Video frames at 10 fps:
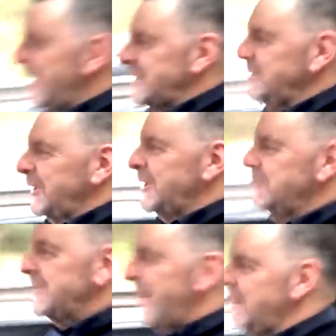asked me to
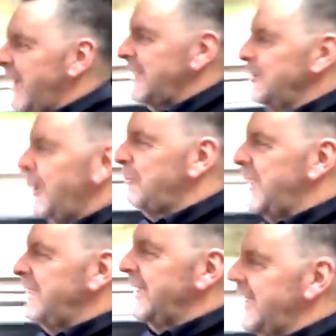come down had it not
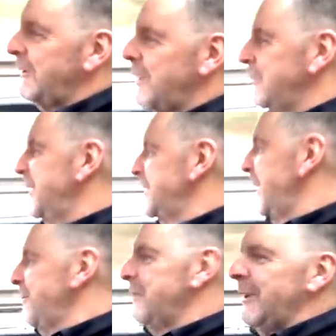been that he wanted me to
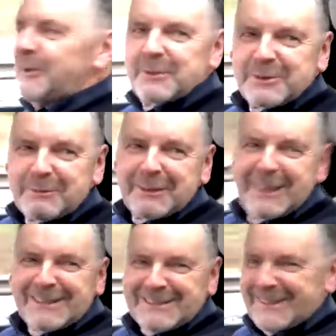help him along with double
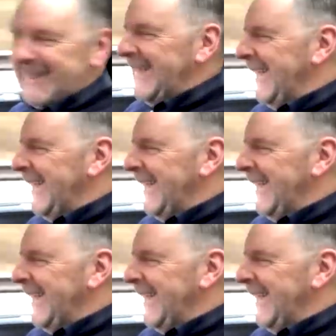glazing.